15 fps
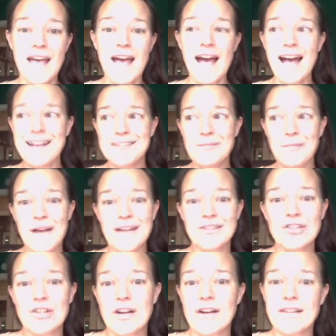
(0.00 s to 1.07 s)
hasn't
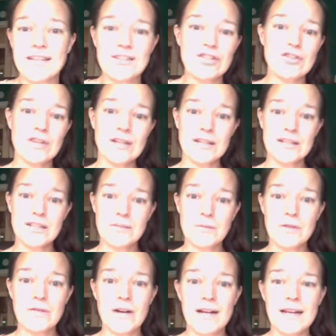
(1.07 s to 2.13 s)
passed on, that's struggling to
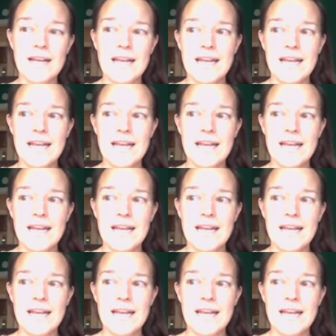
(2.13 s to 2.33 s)
move on.